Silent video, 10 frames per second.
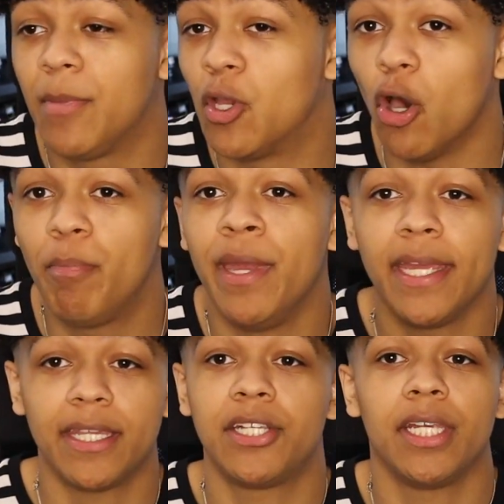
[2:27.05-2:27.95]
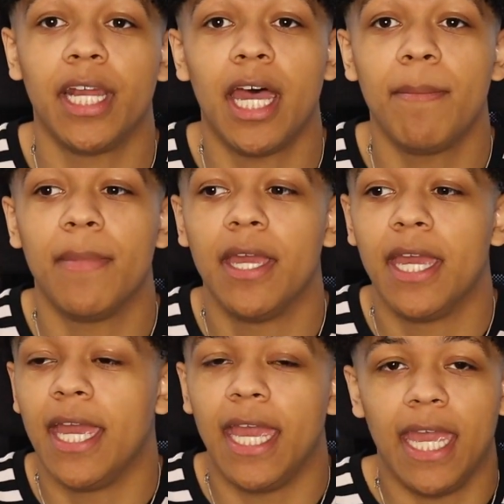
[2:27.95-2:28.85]
Go pick the shit up
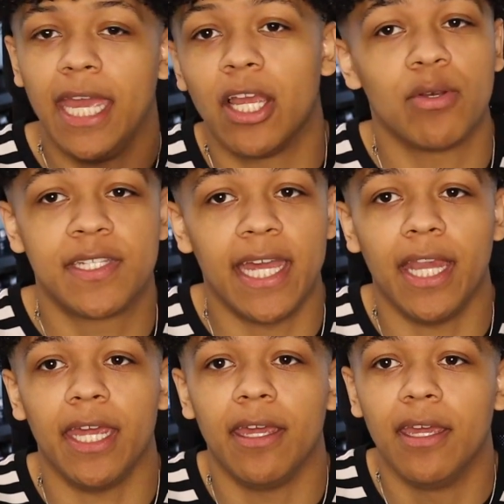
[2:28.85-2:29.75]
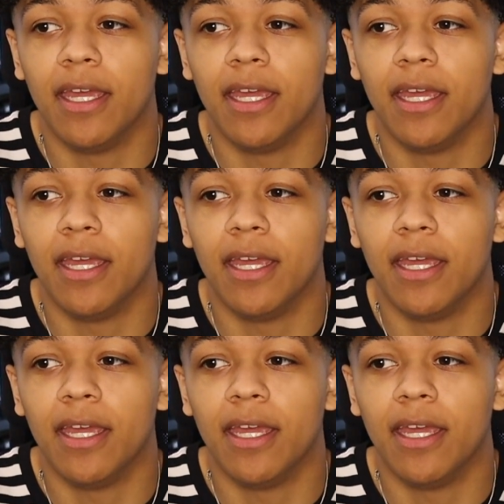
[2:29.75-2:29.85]
and go sell it.